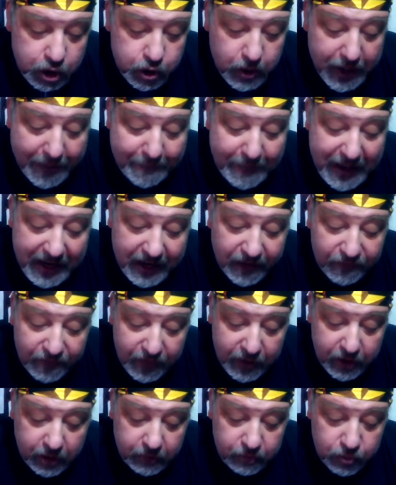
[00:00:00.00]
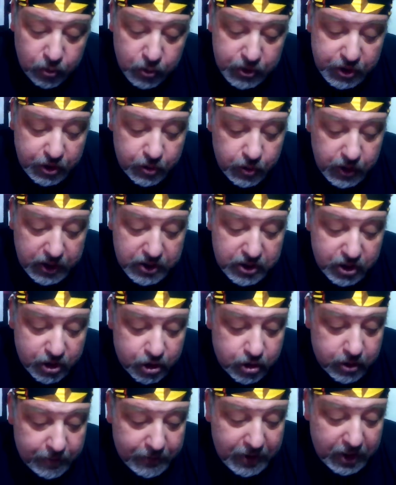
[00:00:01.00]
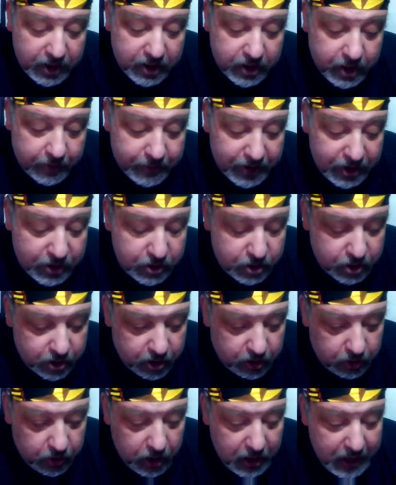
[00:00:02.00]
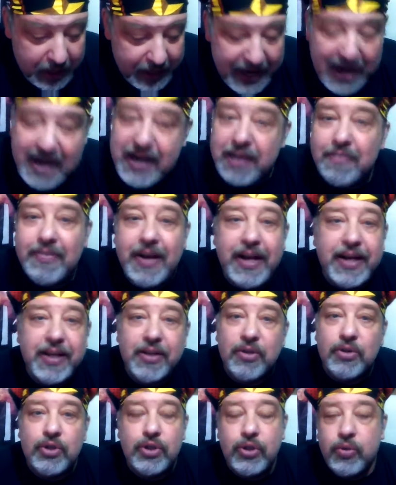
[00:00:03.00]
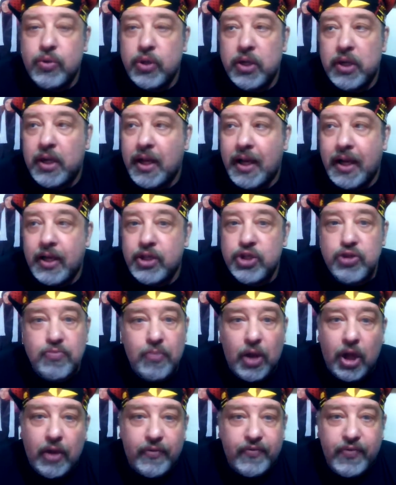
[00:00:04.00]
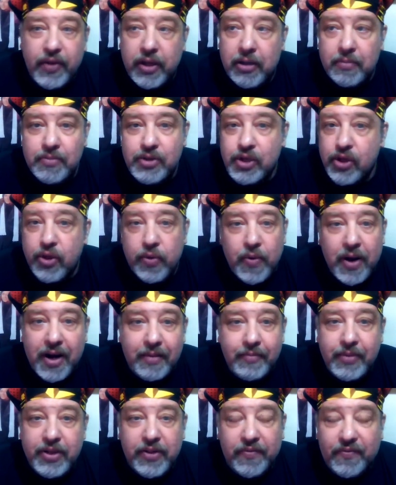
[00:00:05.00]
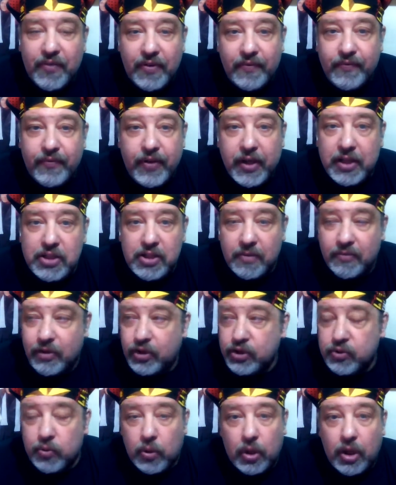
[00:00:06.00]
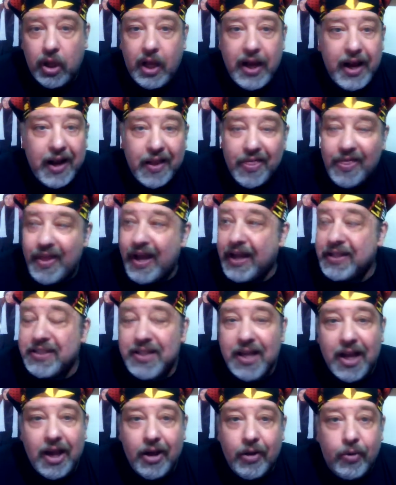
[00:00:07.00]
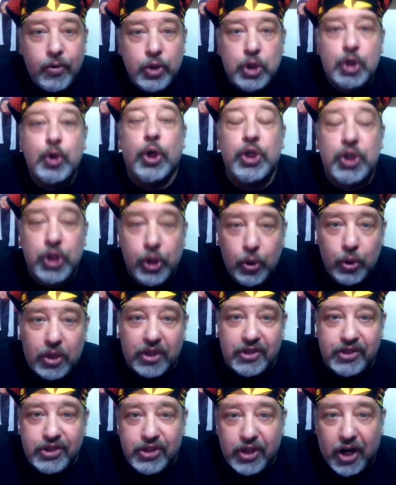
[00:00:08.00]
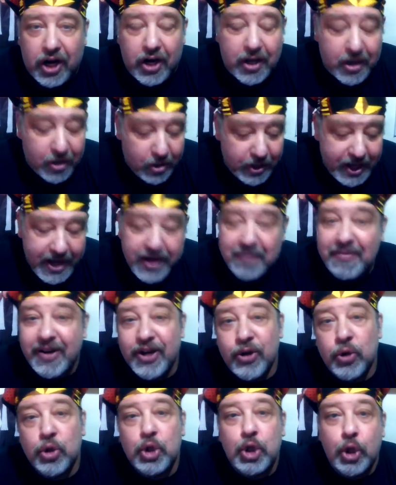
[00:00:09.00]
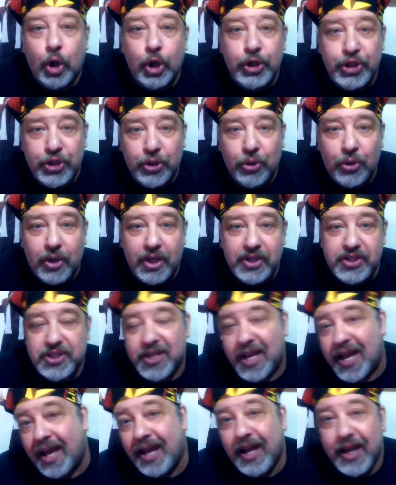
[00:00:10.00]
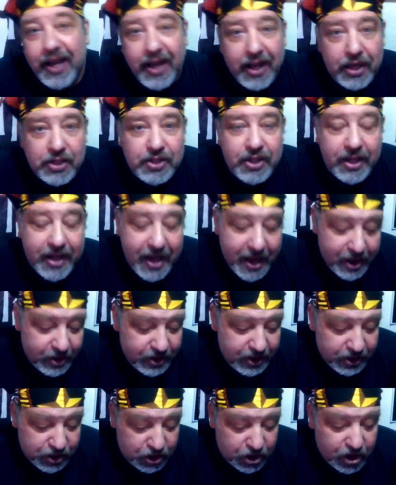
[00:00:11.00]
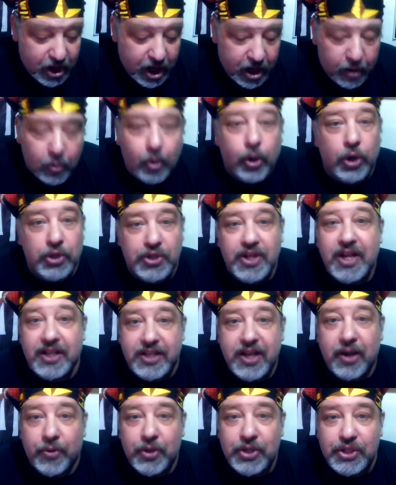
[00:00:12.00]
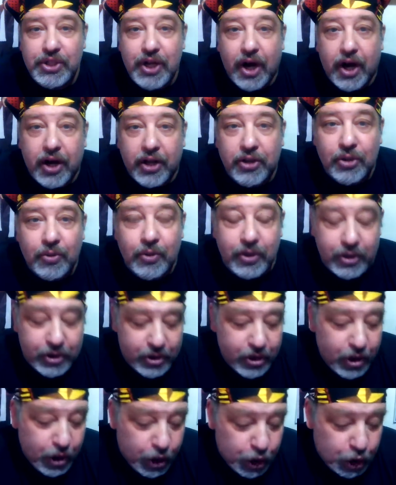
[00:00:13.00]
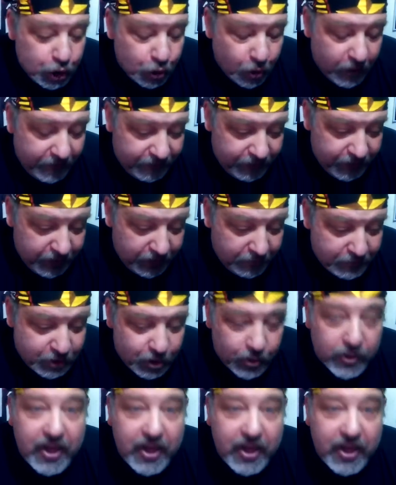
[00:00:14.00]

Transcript: Tribeca Film, who was a U.S. distributing company. So anybody who's doing small films and they're running them into film festivals, well, that's how George Lucas started. Okay, anybody know George Lucas? Yeah, he's the guy who did Star Wars. That's how he started, doing short films.